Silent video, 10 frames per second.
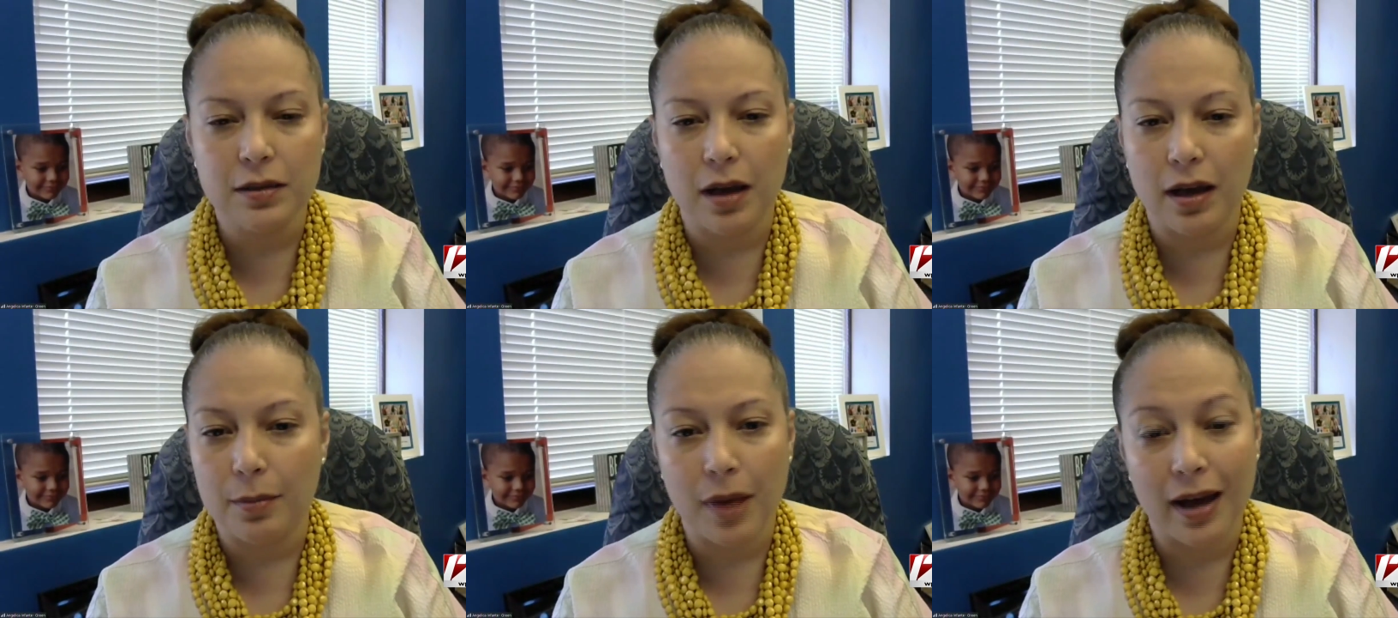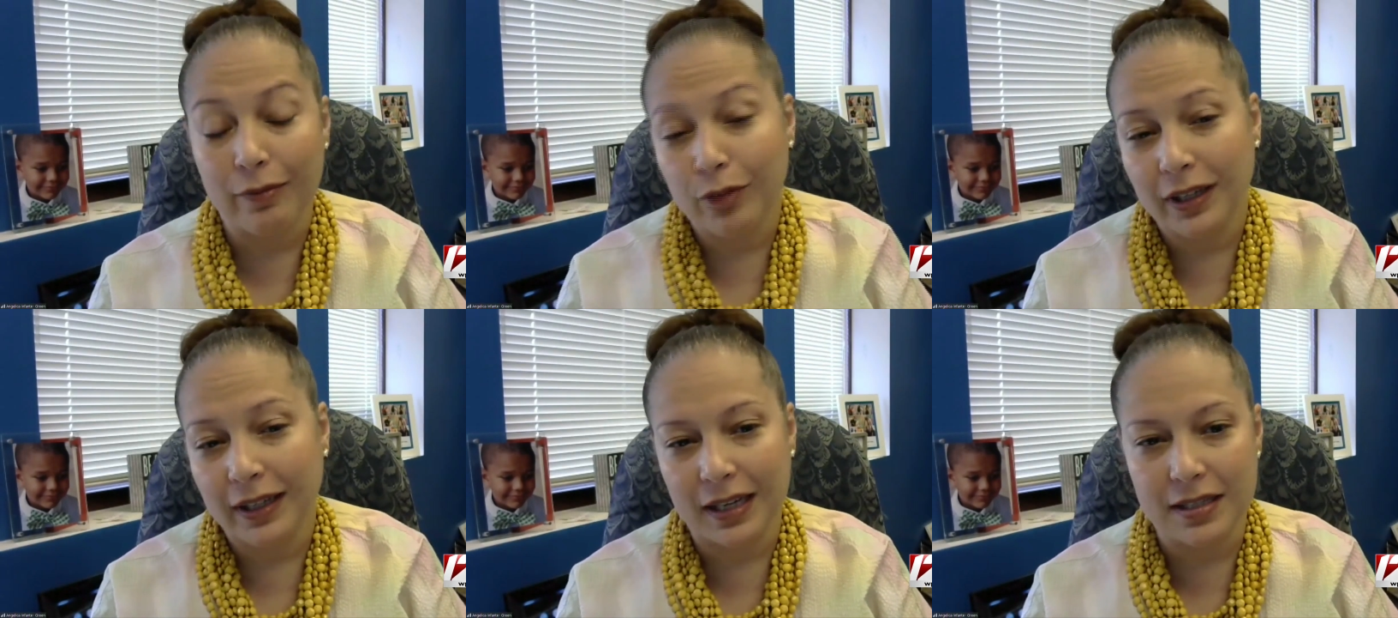Speaker 1: Um, I really
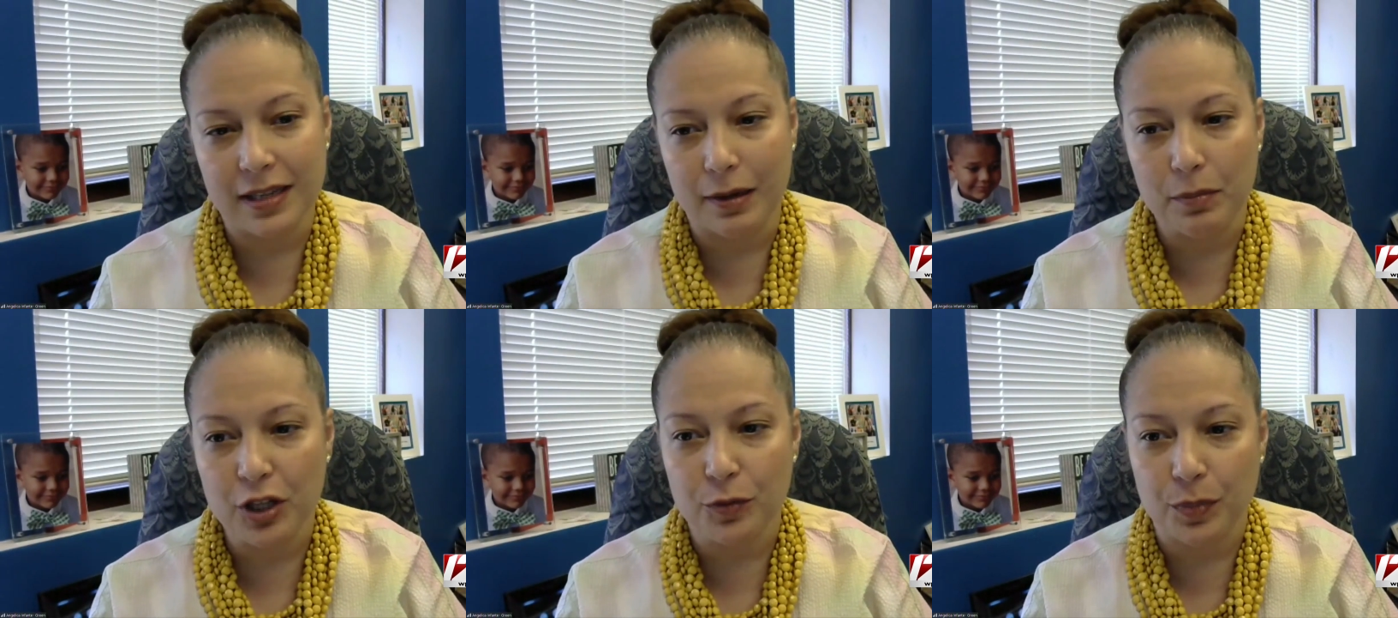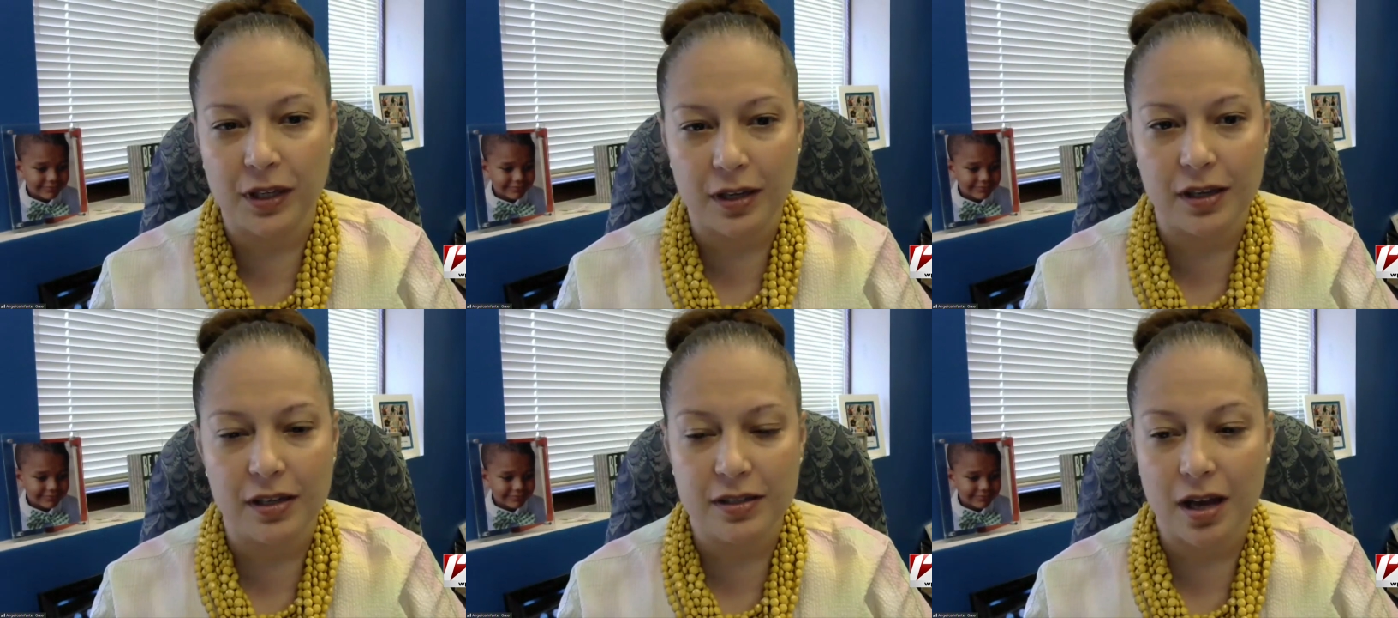can't say much
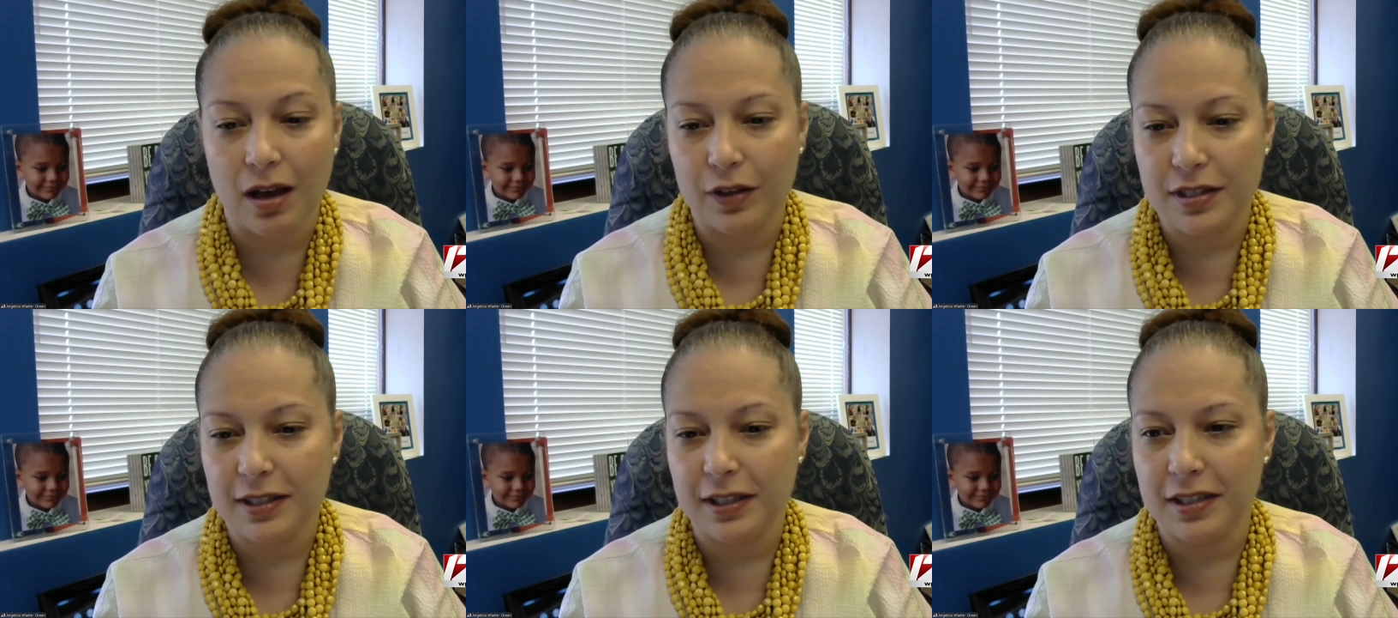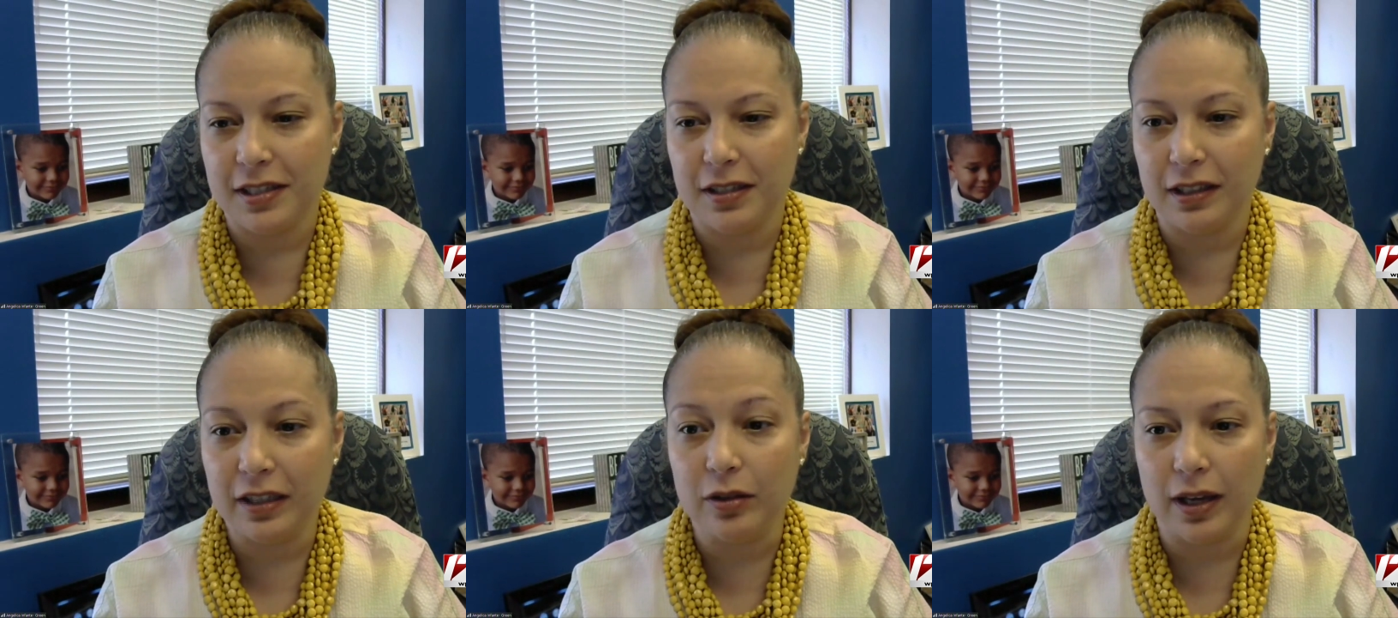because obviously it's in
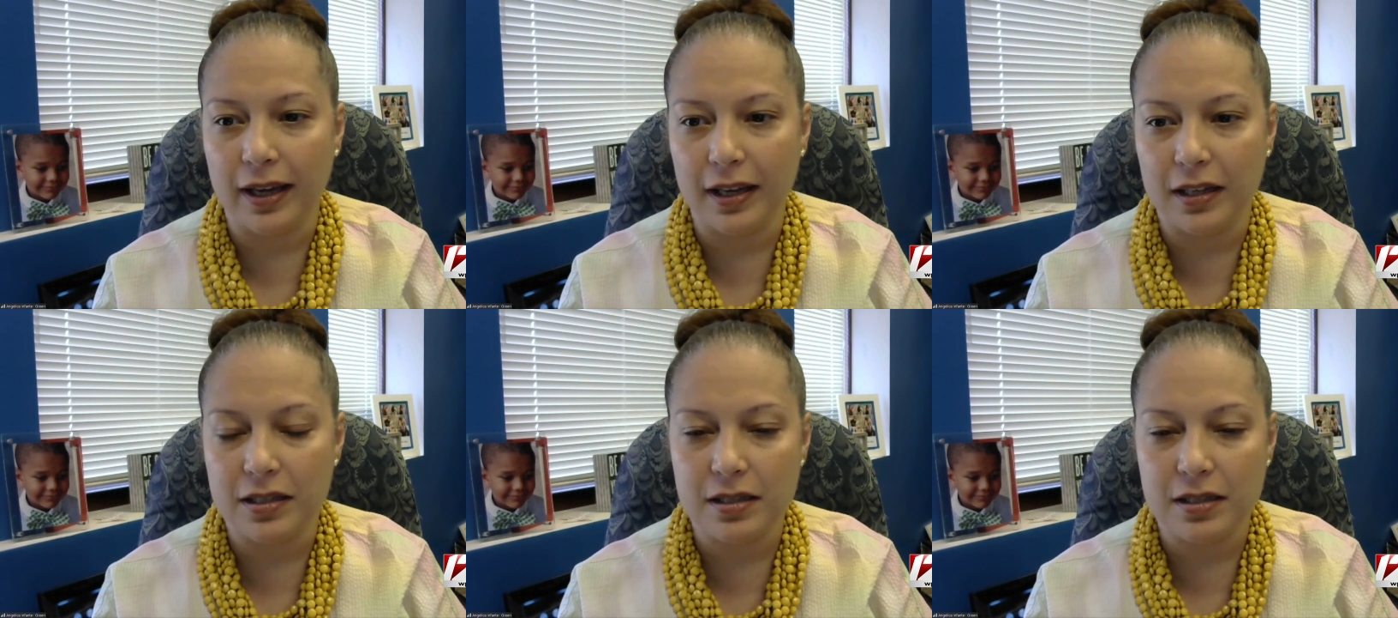legal hands.